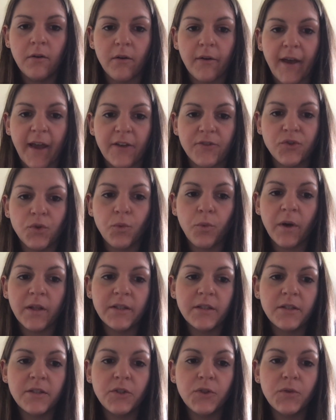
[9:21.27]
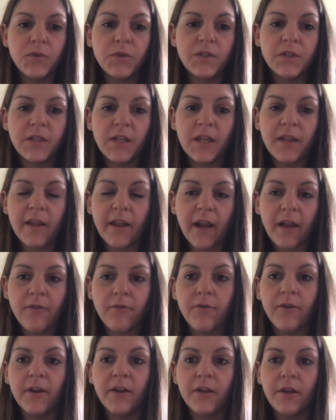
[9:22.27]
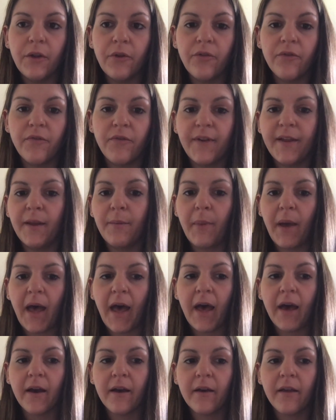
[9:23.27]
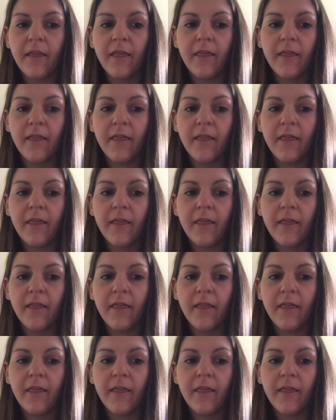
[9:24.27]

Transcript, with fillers: Okay, so once you see that I've written you feedback,